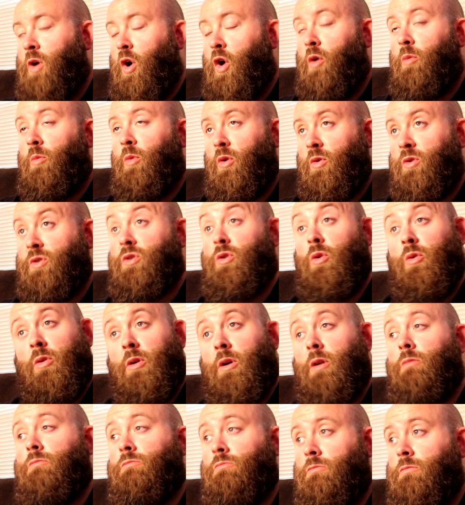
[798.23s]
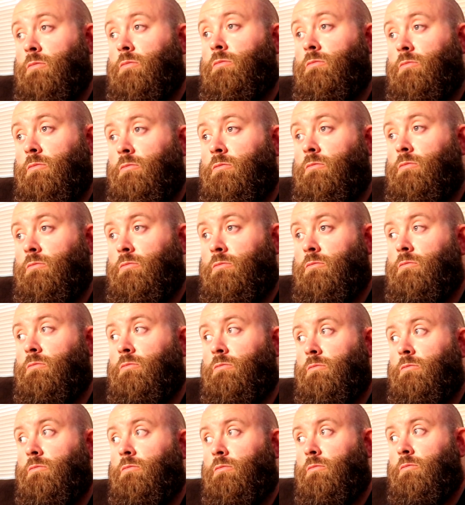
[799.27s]
almost or
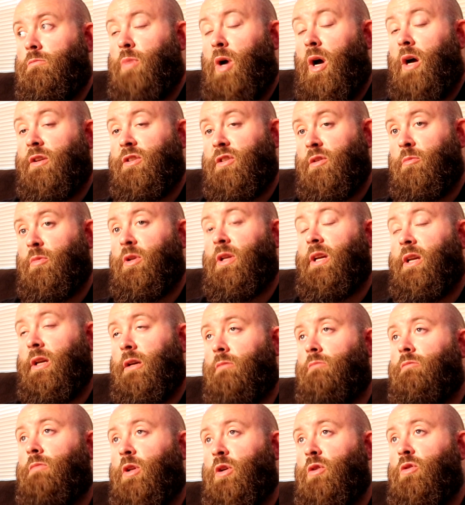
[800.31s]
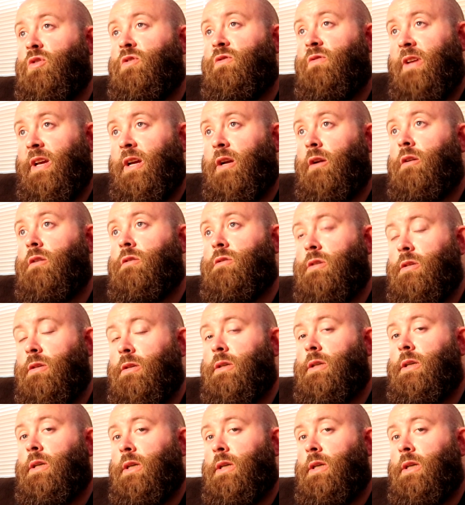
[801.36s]
possibly lose fingers.